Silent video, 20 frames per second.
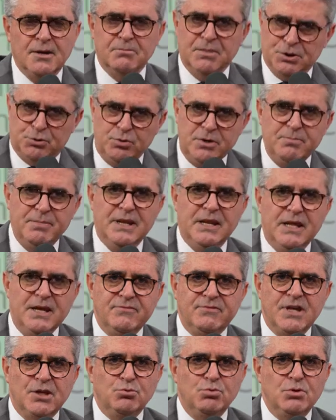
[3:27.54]
But we
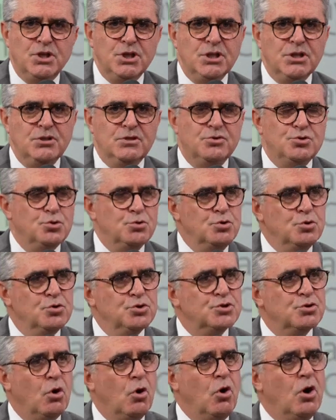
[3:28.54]
believe that we need to
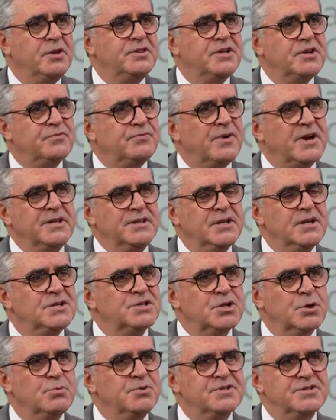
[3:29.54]
use other
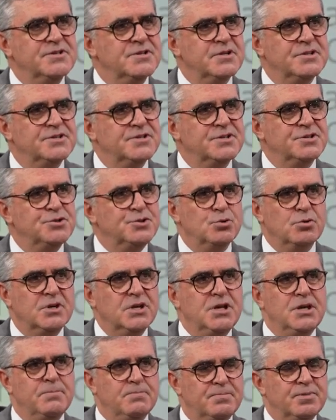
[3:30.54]
financial resources to
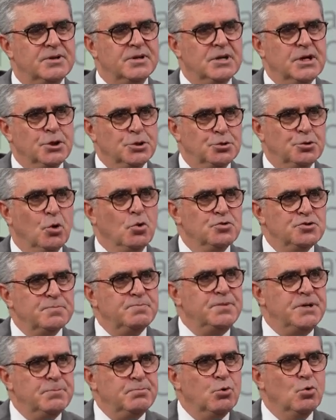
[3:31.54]
keep those
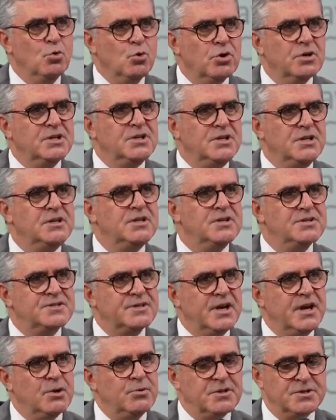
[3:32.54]
people working in
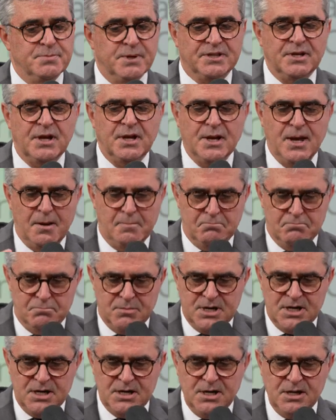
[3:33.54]
these areas. But
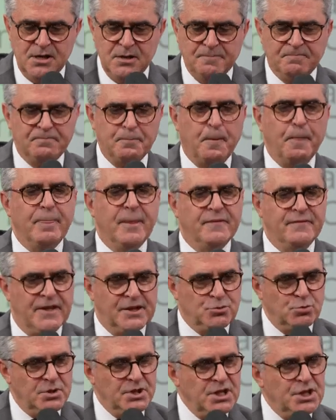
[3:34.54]
money
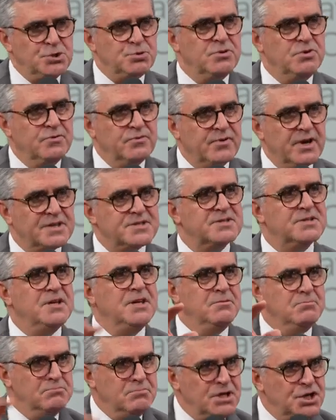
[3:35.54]
that we need to invest
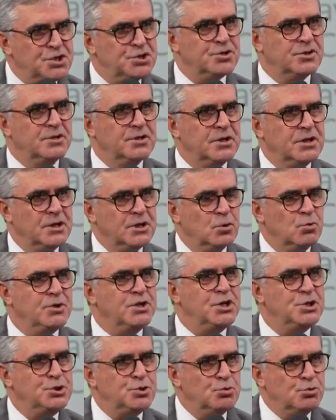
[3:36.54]
in mission,
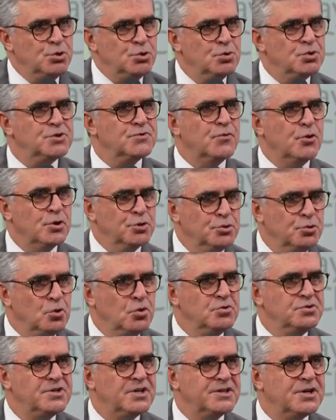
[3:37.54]
we need to use for
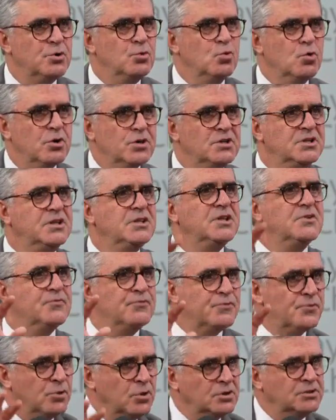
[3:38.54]
those that are working in the
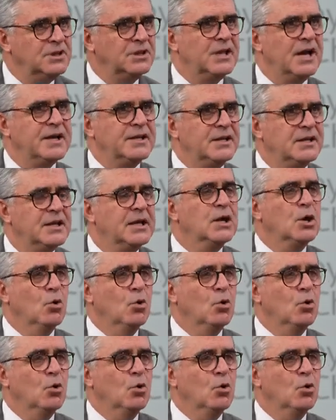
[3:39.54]
front line,